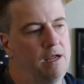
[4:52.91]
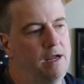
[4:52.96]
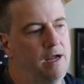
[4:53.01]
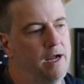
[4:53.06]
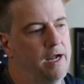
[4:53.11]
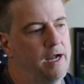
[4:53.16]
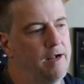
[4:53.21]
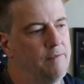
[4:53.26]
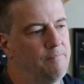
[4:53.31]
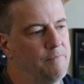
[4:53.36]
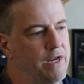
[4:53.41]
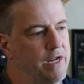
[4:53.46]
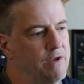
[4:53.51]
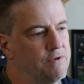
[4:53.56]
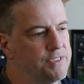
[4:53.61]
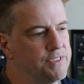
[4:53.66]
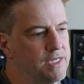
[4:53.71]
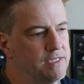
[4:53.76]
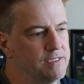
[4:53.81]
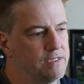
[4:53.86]
I know
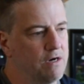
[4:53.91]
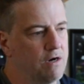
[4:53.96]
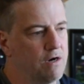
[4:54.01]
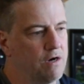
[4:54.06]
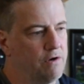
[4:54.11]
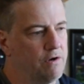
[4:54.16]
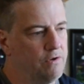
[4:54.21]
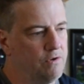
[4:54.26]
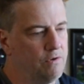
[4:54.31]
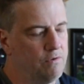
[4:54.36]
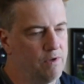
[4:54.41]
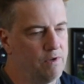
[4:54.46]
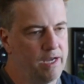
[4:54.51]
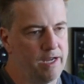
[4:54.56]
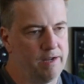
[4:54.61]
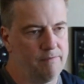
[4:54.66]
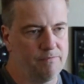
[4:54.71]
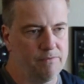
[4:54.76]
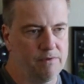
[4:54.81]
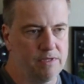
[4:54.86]
Cesar, who
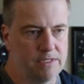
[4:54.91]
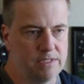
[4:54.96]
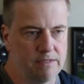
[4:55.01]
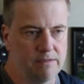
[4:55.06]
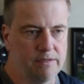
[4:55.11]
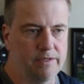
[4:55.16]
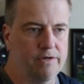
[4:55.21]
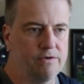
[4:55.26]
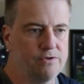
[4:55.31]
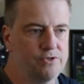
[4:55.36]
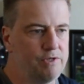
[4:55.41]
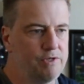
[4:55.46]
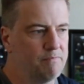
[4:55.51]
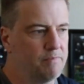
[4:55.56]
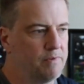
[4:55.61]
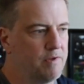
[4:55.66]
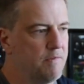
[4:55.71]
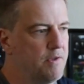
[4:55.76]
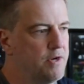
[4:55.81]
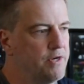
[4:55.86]
is in the leadership
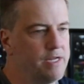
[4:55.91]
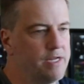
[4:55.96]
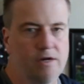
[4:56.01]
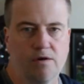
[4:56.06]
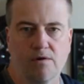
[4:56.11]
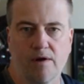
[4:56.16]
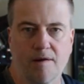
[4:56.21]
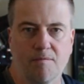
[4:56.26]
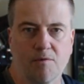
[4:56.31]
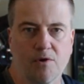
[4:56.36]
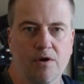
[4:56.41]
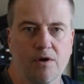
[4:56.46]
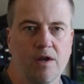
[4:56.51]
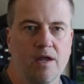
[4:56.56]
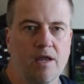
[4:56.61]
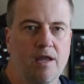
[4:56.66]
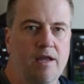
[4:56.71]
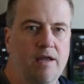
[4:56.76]
community at Kramer,